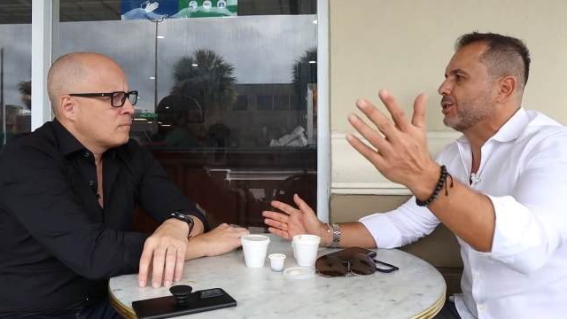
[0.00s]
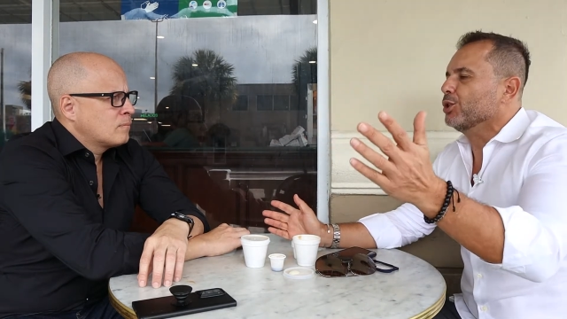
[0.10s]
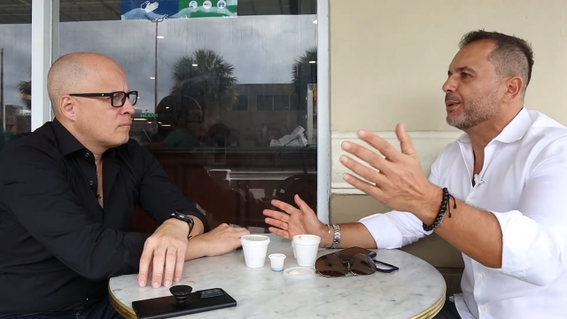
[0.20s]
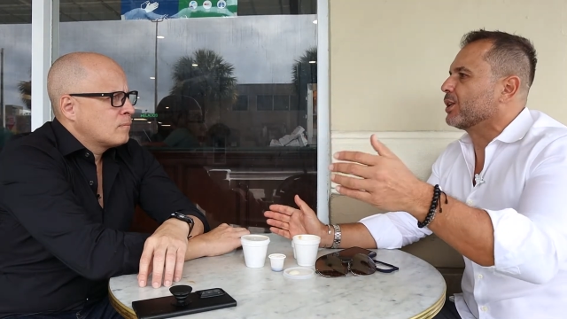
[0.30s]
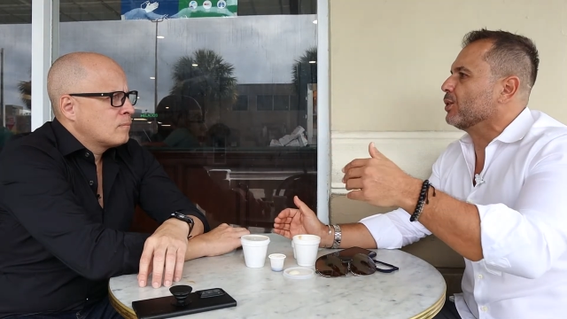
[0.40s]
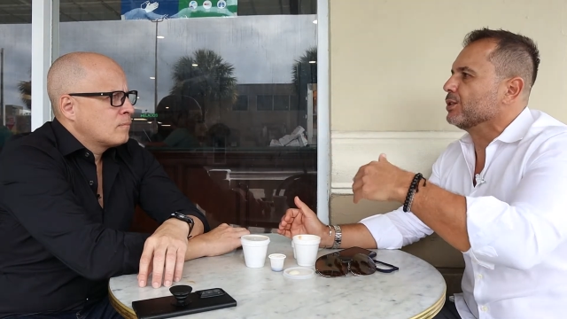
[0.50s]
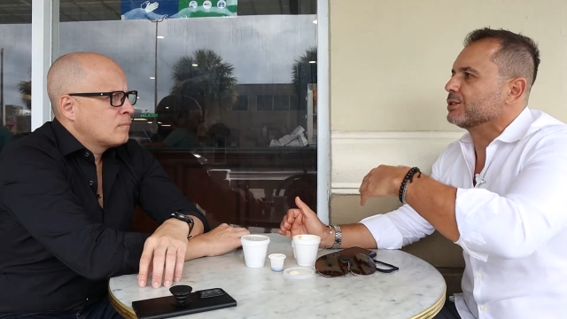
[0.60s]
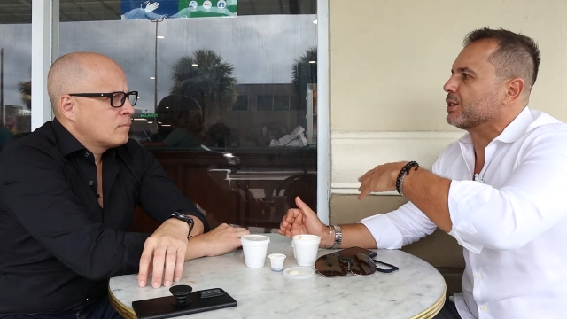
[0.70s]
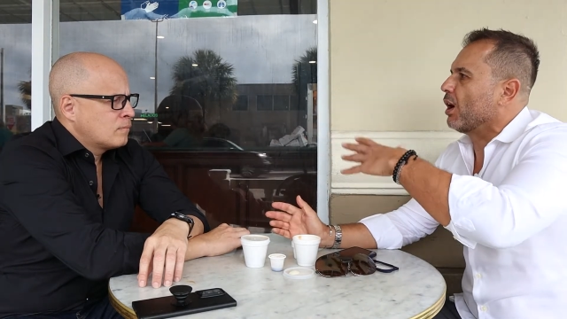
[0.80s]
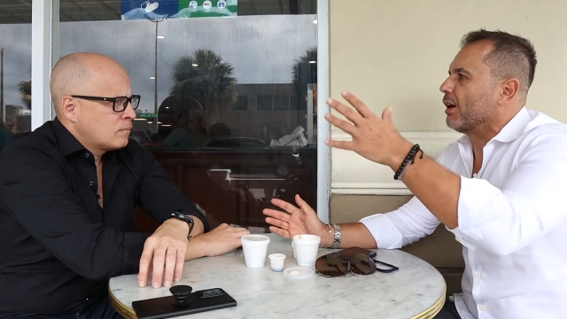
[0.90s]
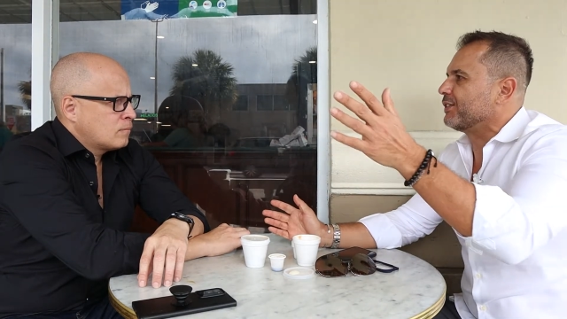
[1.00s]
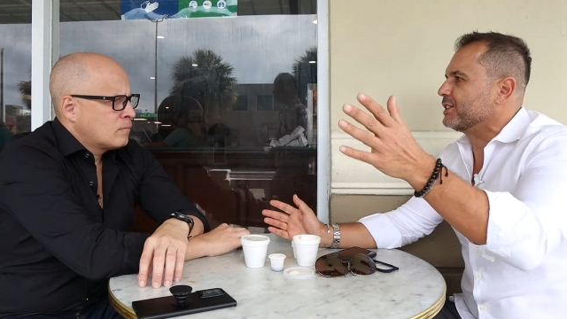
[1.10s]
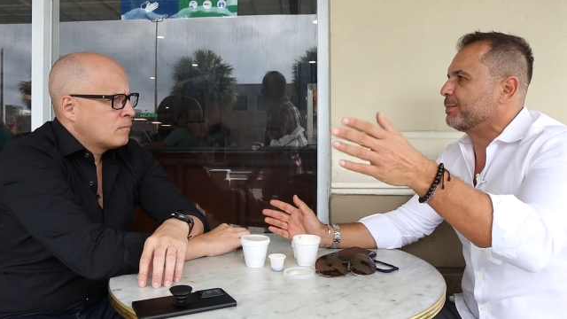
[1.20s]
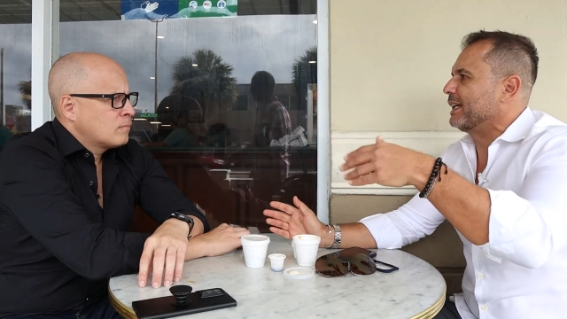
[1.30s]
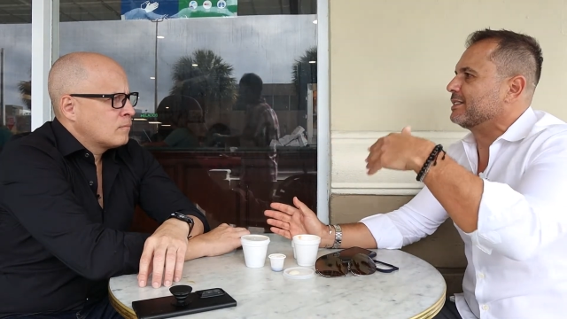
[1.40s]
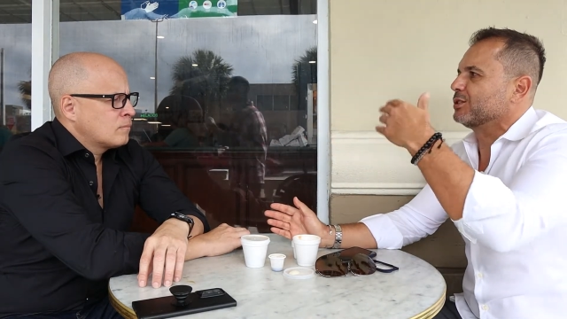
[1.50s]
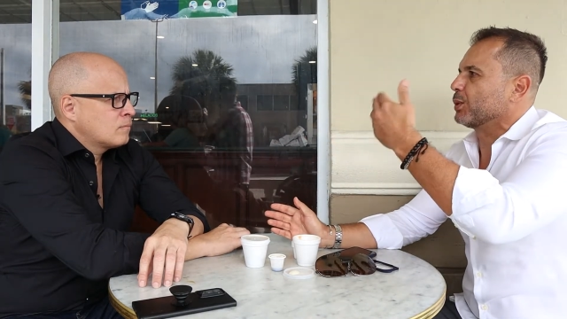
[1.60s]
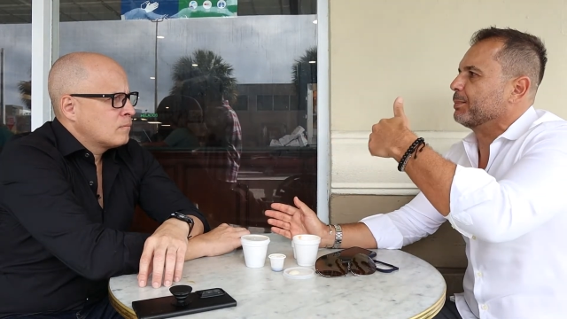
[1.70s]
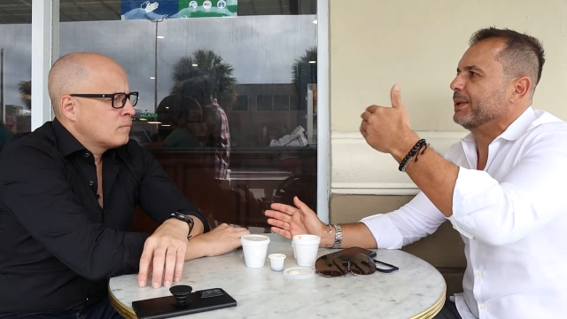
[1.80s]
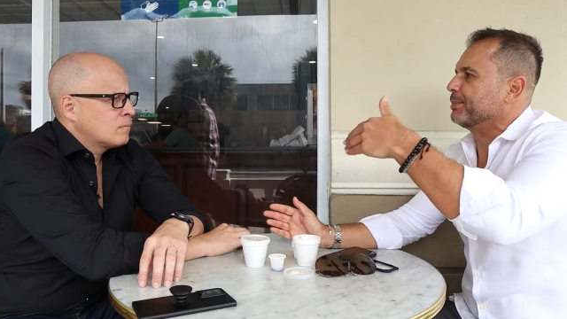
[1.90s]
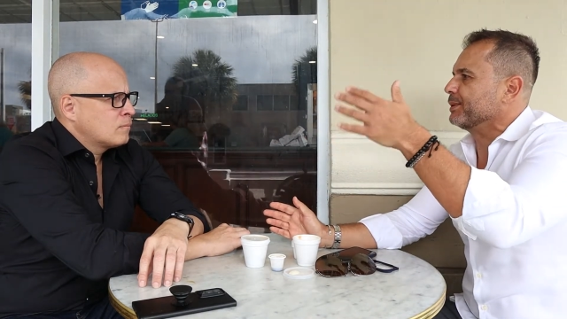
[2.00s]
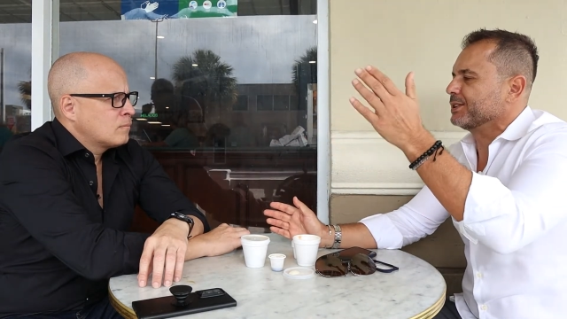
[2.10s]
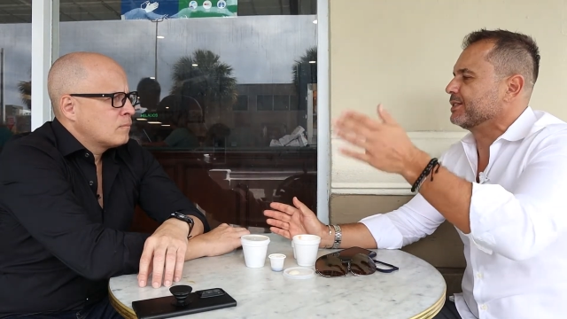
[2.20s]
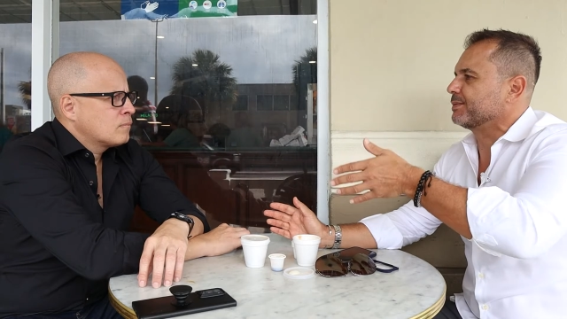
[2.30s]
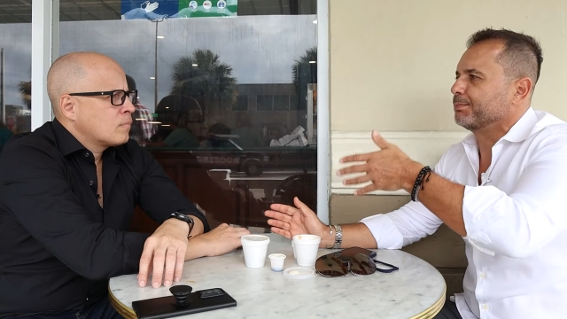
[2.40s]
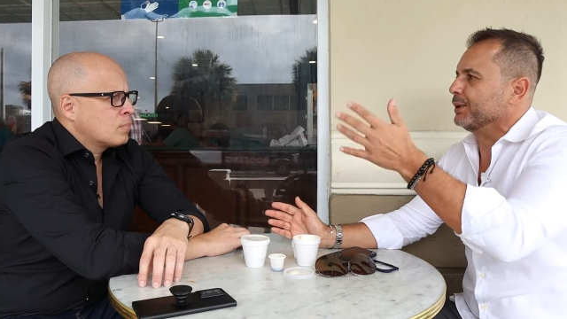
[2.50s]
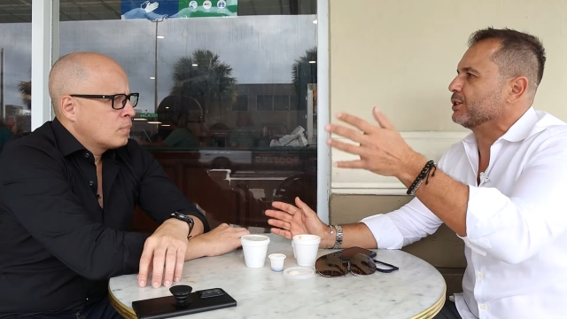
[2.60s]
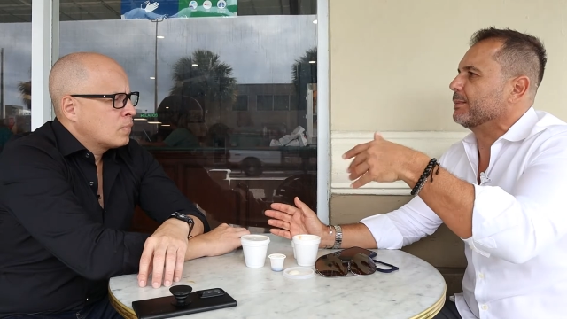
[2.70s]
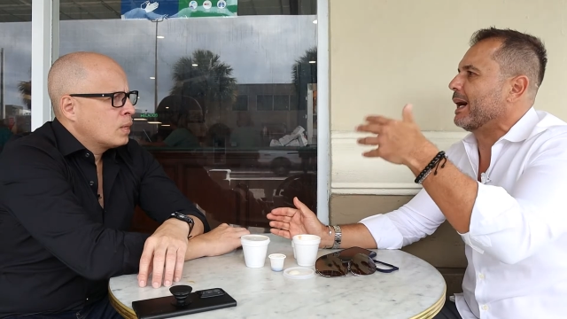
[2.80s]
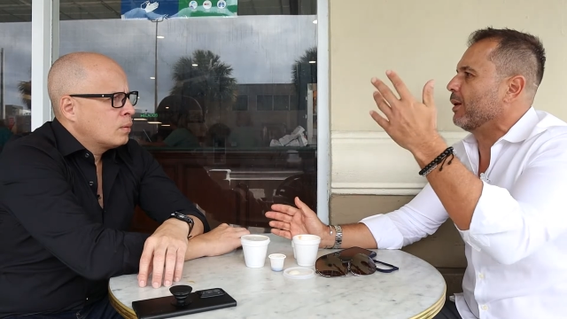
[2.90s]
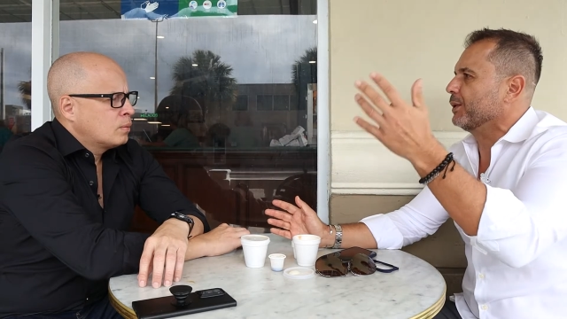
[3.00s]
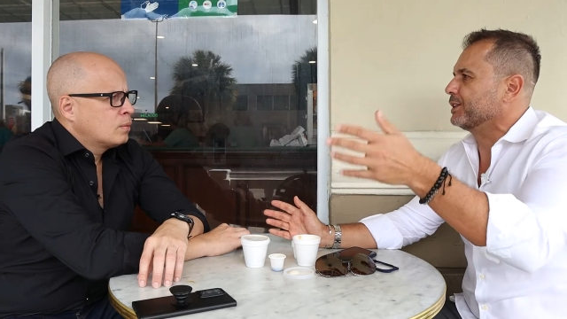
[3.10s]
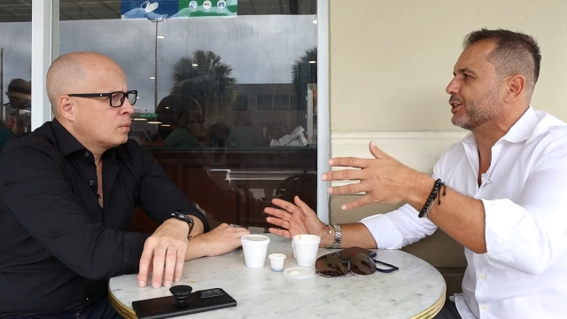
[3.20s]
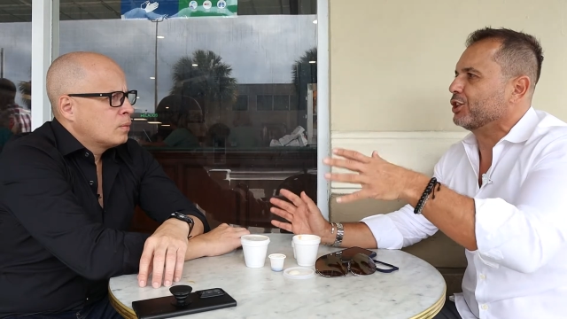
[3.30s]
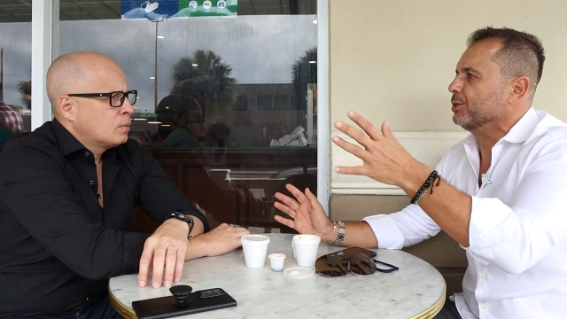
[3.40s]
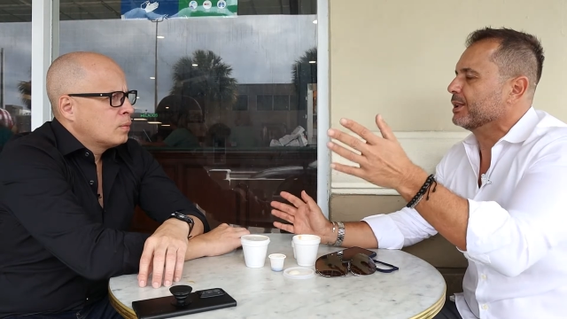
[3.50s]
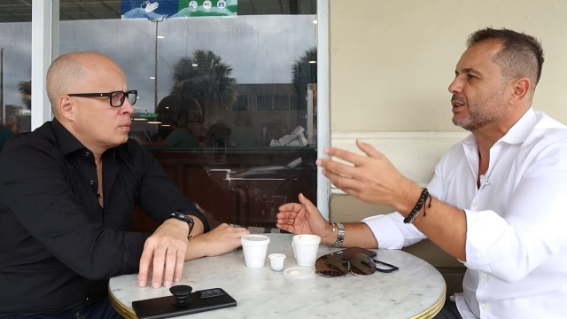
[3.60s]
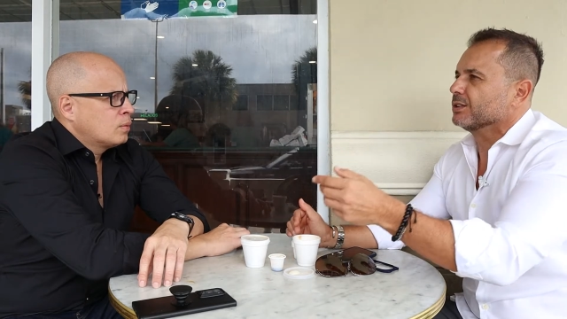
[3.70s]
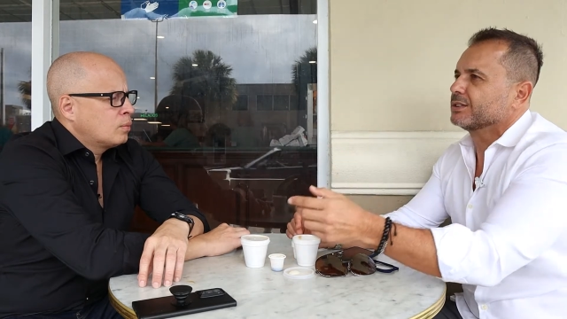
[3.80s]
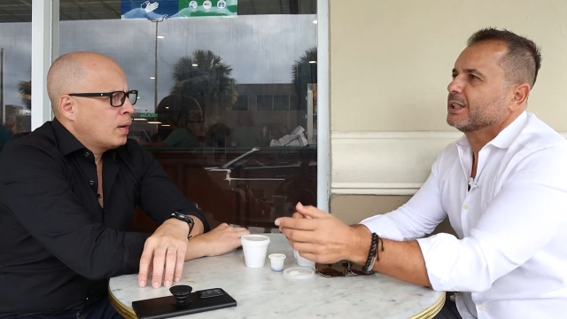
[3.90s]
Speaker 1: cubicles, office spaces where people just build them out with their cubicles.